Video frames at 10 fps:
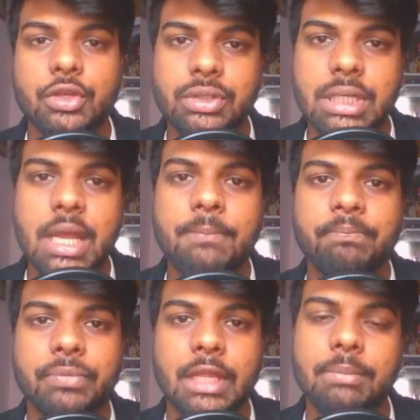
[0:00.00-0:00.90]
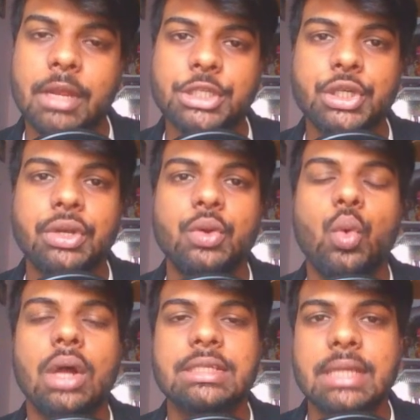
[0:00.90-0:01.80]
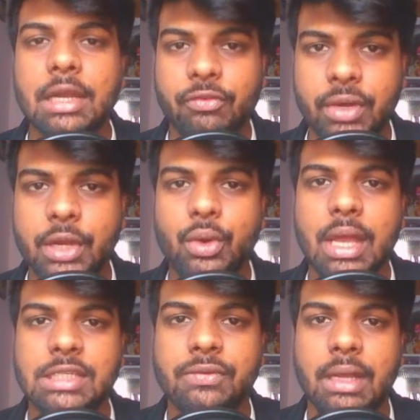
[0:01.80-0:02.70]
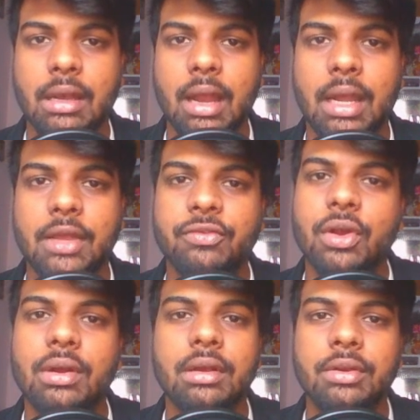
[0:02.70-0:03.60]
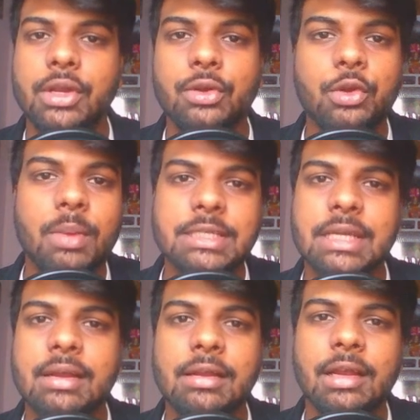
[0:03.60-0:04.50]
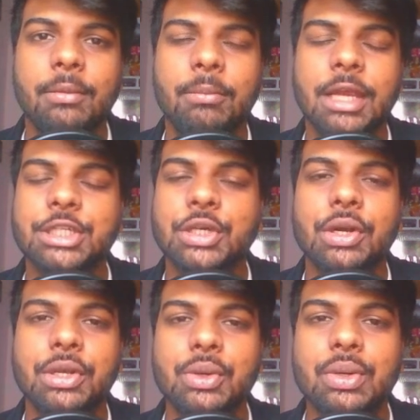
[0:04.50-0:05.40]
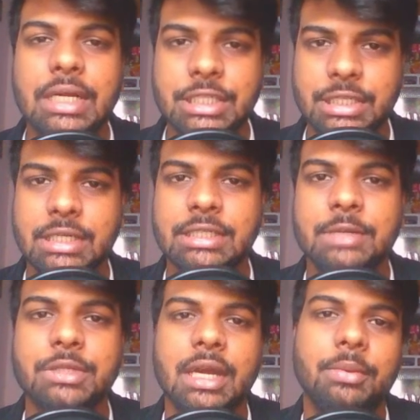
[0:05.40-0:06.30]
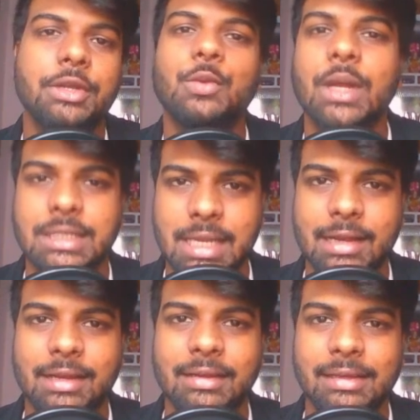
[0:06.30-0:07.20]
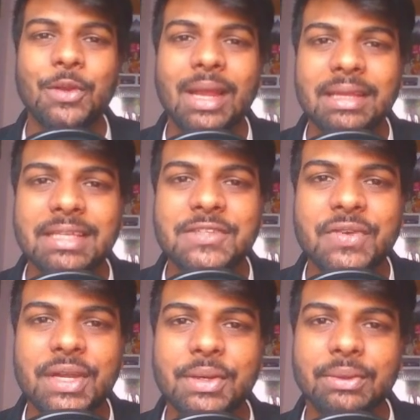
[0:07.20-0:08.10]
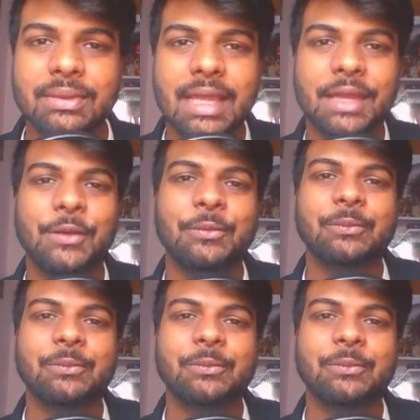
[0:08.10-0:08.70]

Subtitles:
username, then make sure you watch that video as well. And if you're new to my channel, make sure you consider subscribing to my channel. Hope you like this video. Thank